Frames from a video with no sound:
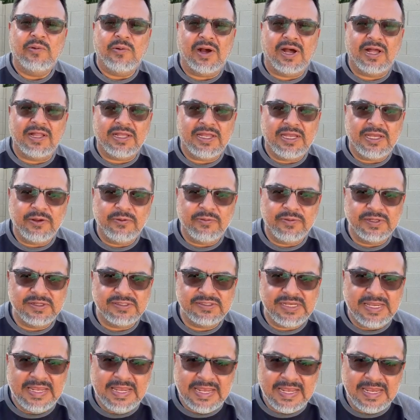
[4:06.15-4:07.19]
while he
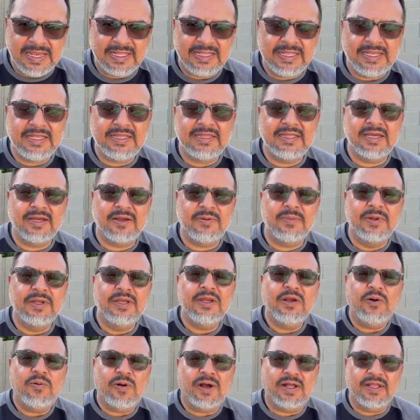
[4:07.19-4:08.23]
was healing them,
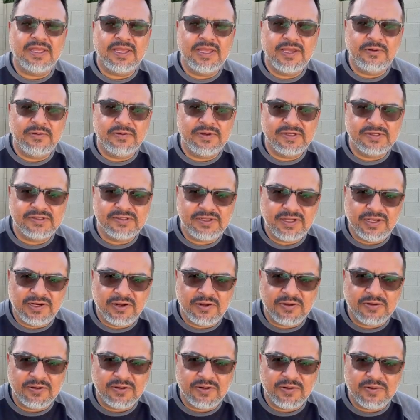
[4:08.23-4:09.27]
while he was,
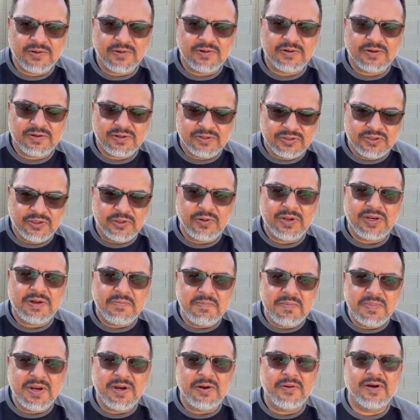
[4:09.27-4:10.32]
you know,
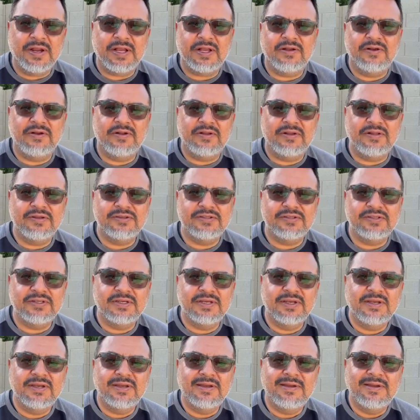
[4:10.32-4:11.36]
doing miracles.